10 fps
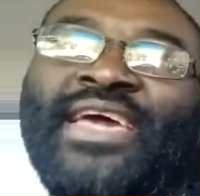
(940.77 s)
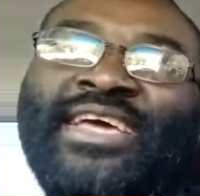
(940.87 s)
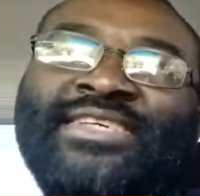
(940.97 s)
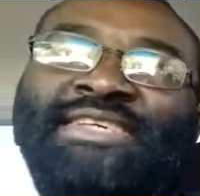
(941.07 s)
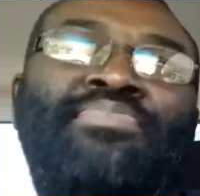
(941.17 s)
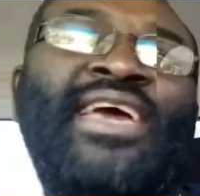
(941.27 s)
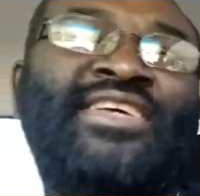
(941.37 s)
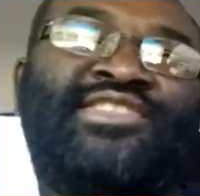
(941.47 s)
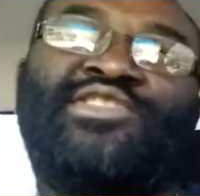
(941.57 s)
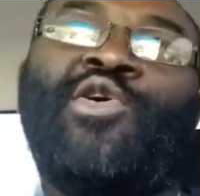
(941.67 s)
is
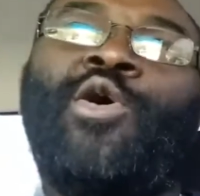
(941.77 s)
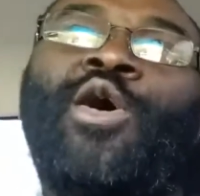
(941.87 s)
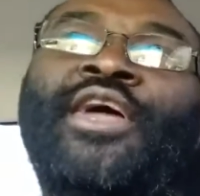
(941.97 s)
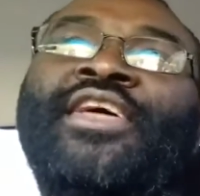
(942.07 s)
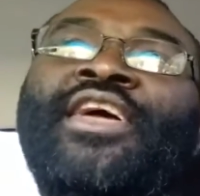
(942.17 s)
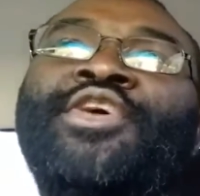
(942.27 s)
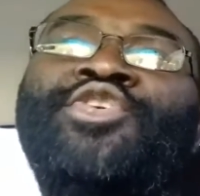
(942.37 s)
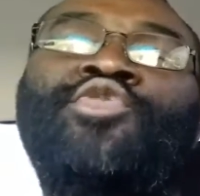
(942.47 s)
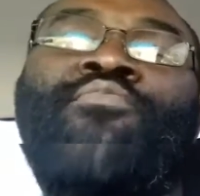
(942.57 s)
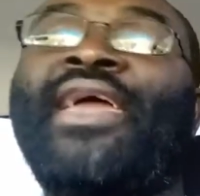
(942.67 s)
based on
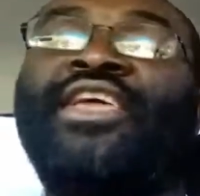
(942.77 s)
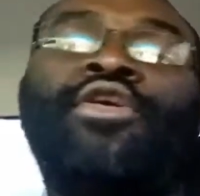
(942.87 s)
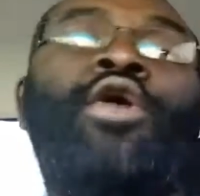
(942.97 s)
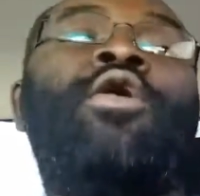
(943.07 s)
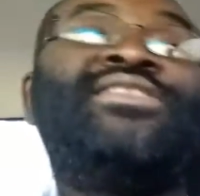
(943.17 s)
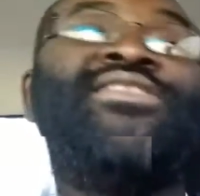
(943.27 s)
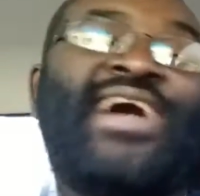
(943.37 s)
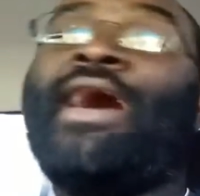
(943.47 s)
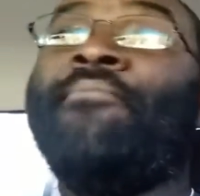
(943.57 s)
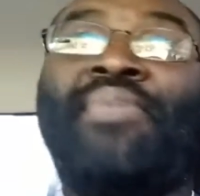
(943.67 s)
you making on-time